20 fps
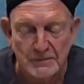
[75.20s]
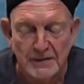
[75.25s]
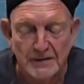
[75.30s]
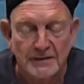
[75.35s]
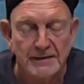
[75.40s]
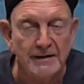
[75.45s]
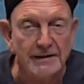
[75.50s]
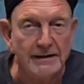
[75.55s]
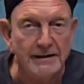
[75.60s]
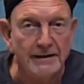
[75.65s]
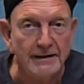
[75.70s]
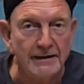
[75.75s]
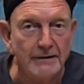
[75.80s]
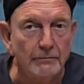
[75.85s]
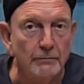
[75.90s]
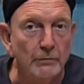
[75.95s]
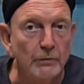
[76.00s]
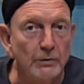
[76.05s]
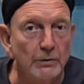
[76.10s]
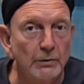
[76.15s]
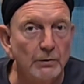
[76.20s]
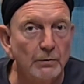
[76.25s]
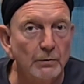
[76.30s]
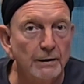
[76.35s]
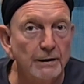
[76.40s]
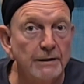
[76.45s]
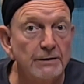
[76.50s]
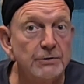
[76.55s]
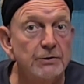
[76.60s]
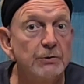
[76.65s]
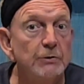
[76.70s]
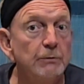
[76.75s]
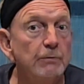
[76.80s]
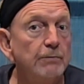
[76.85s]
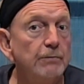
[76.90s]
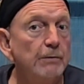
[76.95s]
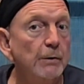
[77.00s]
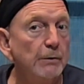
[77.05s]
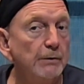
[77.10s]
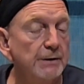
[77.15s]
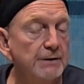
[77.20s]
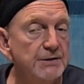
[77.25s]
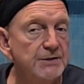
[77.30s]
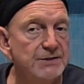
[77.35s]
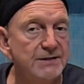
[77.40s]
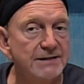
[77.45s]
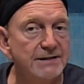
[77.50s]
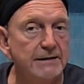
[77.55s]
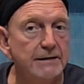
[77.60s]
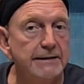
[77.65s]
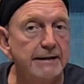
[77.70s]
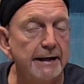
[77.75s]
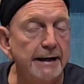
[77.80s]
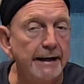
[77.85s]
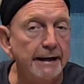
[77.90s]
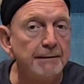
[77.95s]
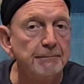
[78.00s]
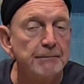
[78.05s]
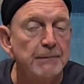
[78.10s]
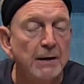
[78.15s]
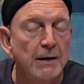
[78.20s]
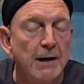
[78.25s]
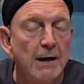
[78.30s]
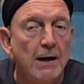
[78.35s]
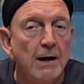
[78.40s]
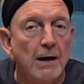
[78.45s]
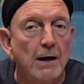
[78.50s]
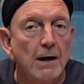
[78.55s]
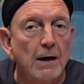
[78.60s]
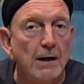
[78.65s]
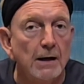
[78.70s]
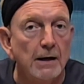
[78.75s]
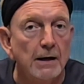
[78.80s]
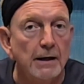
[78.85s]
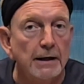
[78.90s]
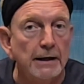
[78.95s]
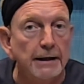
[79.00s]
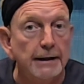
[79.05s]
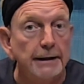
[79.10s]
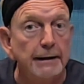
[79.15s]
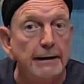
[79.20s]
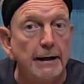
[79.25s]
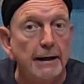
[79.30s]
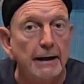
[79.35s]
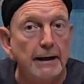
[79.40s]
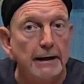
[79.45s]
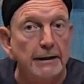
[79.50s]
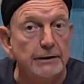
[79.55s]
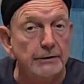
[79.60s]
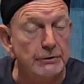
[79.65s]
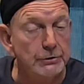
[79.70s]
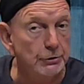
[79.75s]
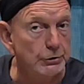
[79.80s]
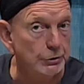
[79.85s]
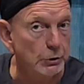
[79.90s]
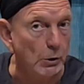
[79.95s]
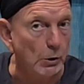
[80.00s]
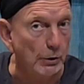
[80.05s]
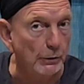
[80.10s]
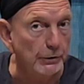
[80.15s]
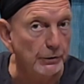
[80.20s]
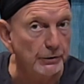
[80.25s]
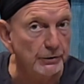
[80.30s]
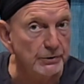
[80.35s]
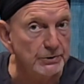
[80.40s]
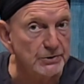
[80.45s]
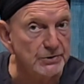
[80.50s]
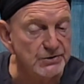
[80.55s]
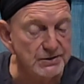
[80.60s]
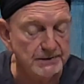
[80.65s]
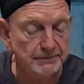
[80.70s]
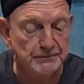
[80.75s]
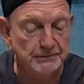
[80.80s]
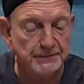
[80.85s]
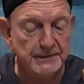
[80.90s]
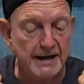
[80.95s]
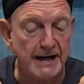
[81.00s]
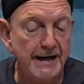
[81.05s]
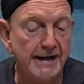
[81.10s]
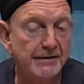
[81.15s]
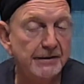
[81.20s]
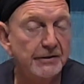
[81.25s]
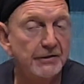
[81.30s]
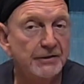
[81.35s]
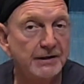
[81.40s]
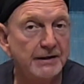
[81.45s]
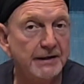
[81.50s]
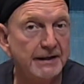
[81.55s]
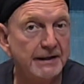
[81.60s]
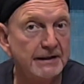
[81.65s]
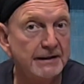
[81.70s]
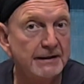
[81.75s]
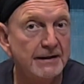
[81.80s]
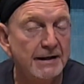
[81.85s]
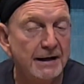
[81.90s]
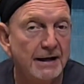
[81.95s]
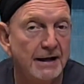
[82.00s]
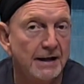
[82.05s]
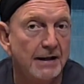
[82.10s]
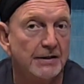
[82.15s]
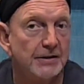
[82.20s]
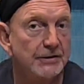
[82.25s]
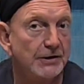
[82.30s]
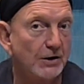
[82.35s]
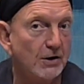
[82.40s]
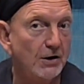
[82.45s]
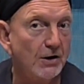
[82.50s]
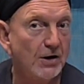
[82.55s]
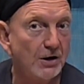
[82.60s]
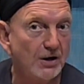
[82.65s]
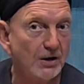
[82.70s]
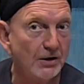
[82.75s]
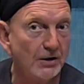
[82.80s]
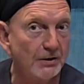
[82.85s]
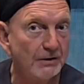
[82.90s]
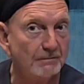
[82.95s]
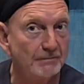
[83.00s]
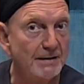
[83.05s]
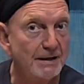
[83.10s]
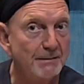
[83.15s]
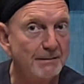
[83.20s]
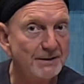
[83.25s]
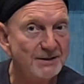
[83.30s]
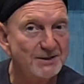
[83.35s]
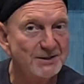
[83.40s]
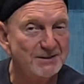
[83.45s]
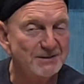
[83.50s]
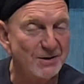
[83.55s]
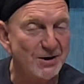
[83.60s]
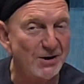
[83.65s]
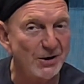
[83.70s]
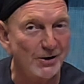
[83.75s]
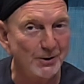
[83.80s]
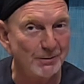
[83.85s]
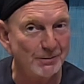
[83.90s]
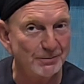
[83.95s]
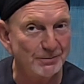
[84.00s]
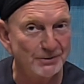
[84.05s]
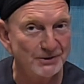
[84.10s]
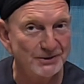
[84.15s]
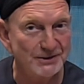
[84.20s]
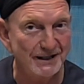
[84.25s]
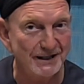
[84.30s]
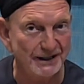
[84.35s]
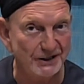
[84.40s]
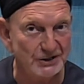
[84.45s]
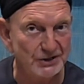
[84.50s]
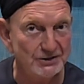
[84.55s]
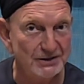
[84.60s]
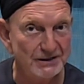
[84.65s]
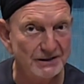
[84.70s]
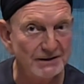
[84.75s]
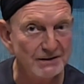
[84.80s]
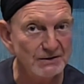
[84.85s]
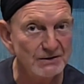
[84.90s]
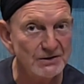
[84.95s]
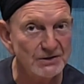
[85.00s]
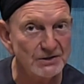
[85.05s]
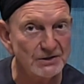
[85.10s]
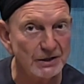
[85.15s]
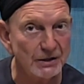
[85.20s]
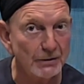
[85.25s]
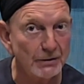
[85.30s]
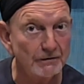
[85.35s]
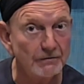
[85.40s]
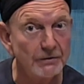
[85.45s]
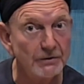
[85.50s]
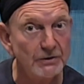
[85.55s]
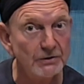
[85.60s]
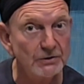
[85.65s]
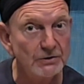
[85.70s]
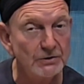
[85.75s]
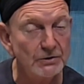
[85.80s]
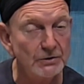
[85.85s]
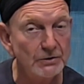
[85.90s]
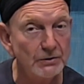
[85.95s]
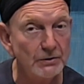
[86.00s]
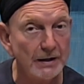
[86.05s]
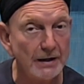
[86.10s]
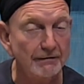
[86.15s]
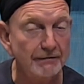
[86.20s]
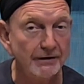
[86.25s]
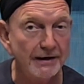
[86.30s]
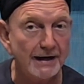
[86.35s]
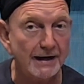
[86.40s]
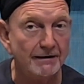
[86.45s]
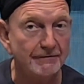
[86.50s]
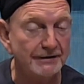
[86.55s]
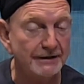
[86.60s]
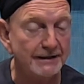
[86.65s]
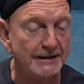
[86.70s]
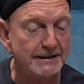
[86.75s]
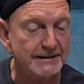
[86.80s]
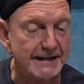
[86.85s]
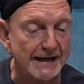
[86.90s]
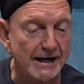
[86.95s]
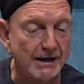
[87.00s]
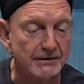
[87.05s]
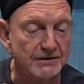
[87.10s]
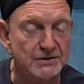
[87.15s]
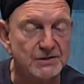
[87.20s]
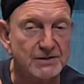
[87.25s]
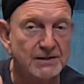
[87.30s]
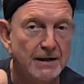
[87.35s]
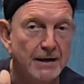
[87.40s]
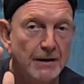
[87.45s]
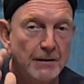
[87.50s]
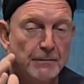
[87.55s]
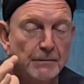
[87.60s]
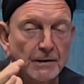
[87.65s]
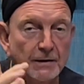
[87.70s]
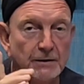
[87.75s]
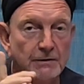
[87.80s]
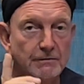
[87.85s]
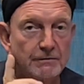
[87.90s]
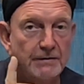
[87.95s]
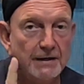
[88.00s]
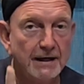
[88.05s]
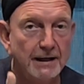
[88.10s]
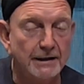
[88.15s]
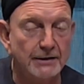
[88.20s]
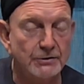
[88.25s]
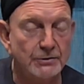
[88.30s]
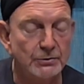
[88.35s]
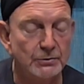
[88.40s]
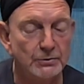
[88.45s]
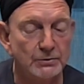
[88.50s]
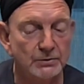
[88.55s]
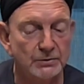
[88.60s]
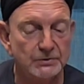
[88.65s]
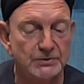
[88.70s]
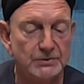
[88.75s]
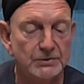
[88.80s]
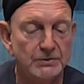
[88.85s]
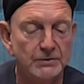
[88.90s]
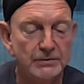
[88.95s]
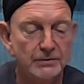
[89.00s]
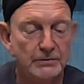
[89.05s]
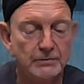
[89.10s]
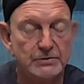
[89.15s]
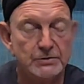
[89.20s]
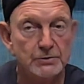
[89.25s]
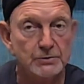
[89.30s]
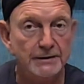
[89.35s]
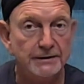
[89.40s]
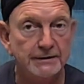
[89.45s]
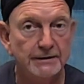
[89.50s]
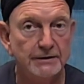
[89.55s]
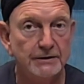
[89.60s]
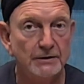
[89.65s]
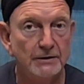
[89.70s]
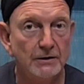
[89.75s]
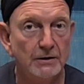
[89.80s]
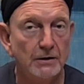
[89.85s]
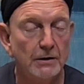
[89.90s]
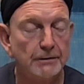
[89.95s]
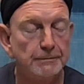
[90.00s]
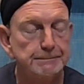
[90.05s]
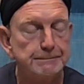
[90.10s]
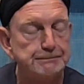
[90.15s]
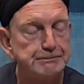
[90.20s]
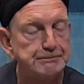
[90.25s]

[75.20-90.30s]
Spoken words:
Then we're going to focus today on shoulders and then the heart, maybe some heart protection. So if you do ever have any doubts, you've got a tool to strengthen your heart.